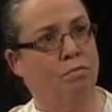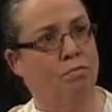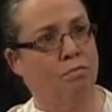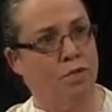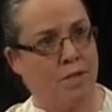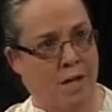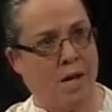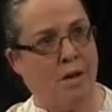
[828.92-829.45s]

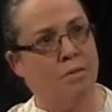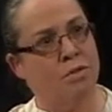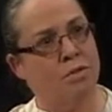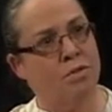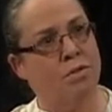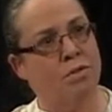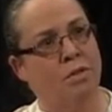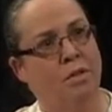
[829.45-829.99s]

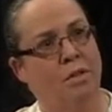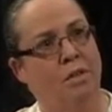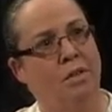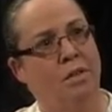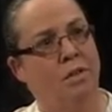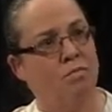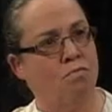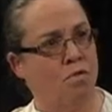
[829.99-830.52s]
showers,
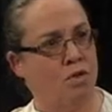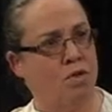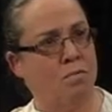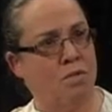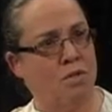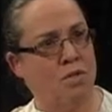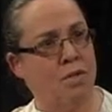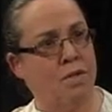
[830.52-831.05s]
washing
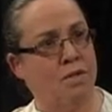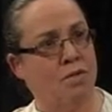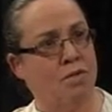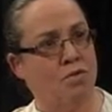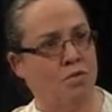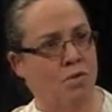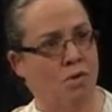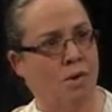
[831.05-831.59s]
machines
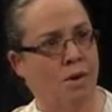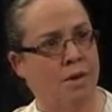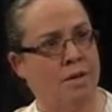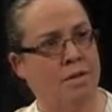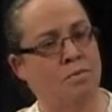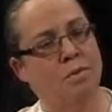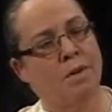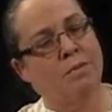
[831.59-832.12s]
and
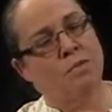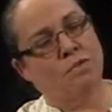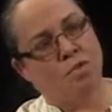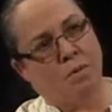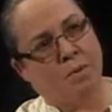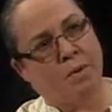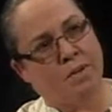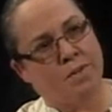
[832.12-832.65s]
dryers. We have a
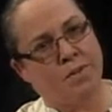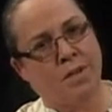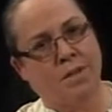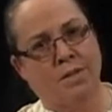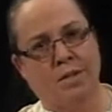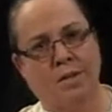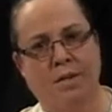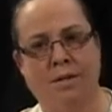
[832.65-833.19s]
drop-in
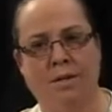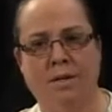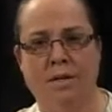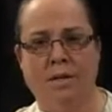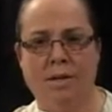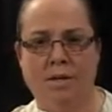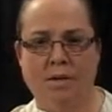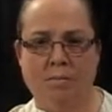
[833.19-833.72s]
centre.
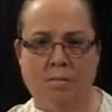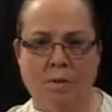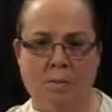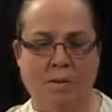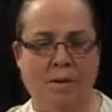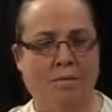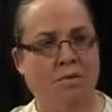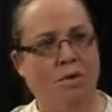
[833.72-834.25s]

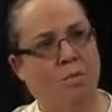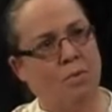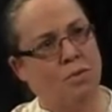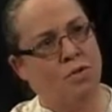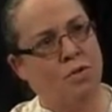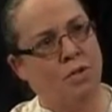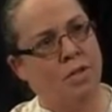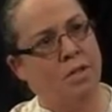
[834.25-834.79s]
People have the
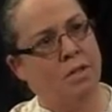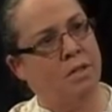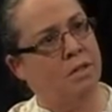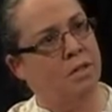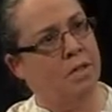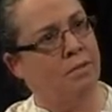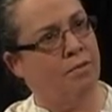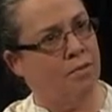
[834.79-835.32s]
opportunity to
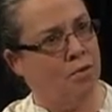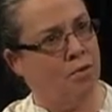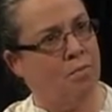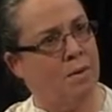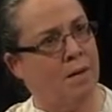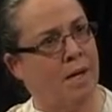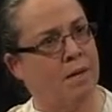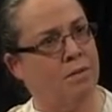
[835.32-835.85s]
get food
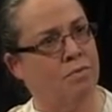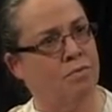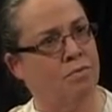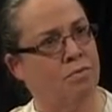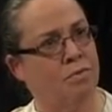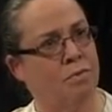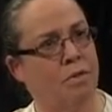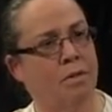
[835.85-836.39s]

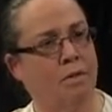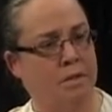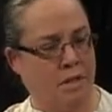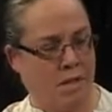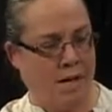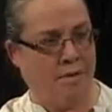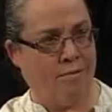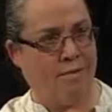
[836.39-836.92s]
parcels,
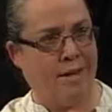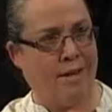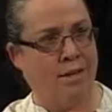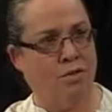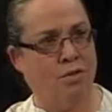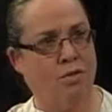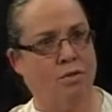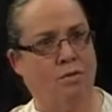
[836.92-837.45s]
to have
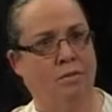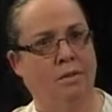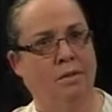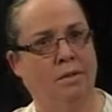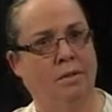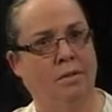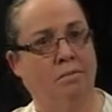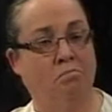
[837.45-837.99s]
lunch,
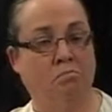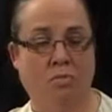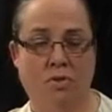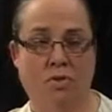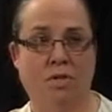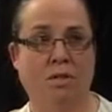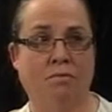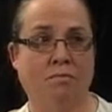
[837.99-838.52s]
to
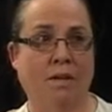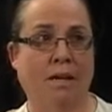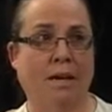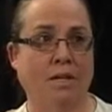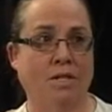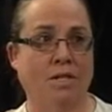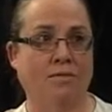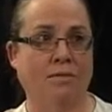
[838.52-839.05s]
sit and
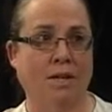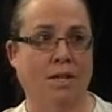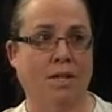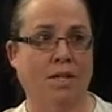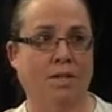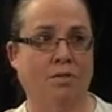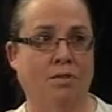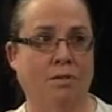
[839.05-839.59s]
relax if they
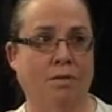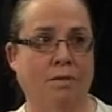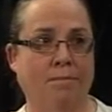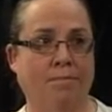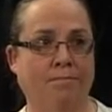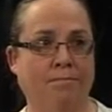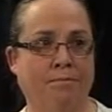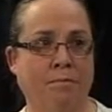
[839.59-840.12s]
need to,
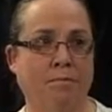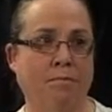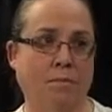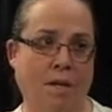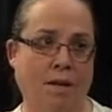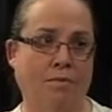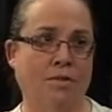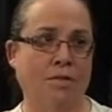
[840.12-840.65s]

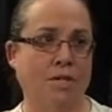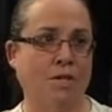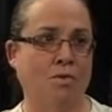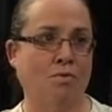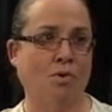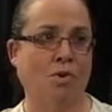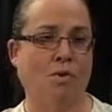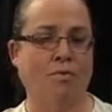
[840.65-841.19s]
have tea or
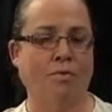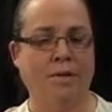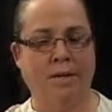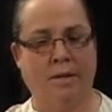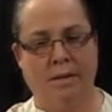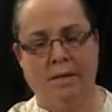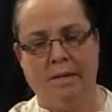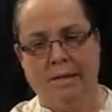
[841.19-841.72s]

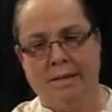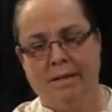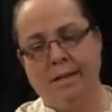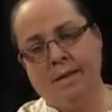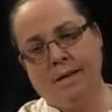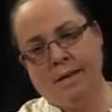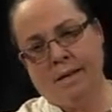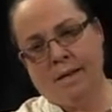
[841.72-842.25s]
coffee,
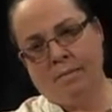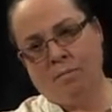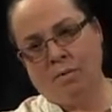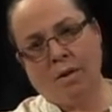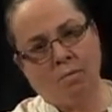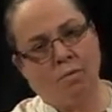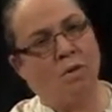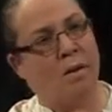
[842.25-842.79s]

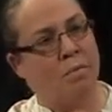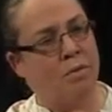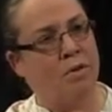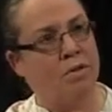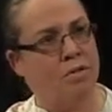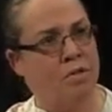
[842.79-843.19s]
and we're able to do